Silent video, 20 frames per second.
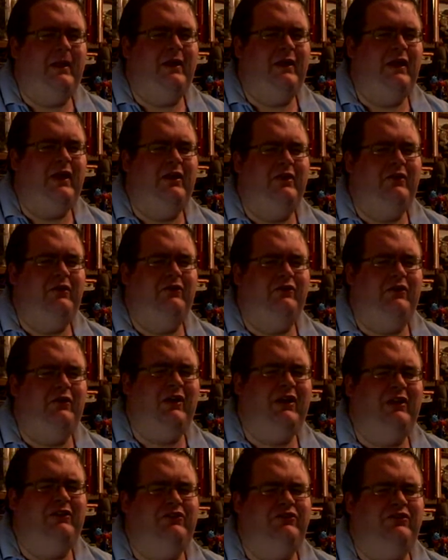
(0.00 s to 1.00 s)
I don't
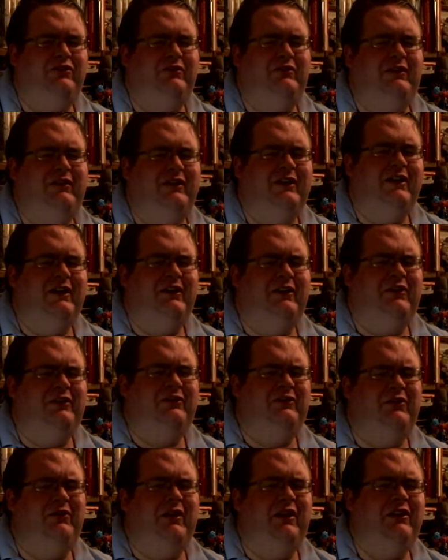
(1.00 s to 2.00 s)
know,
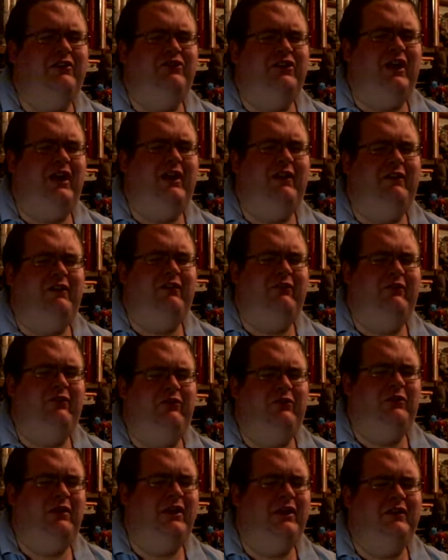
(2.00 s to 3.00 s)
two-headed giant that's
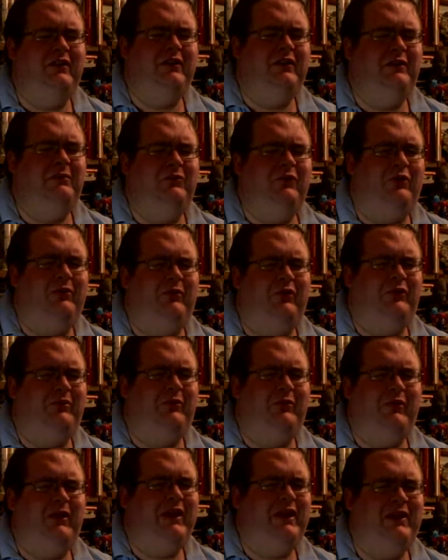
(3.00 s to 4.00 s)
two-headed in multiple
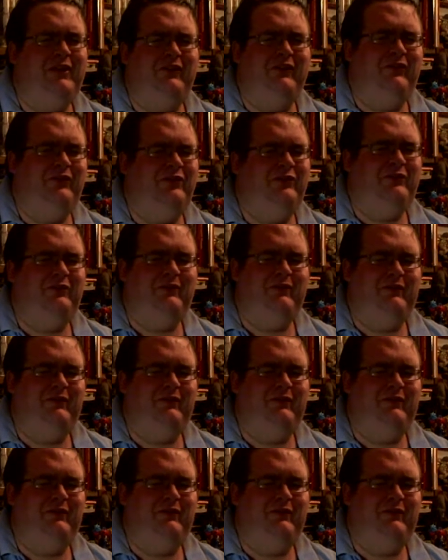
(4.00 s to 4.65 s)
ways.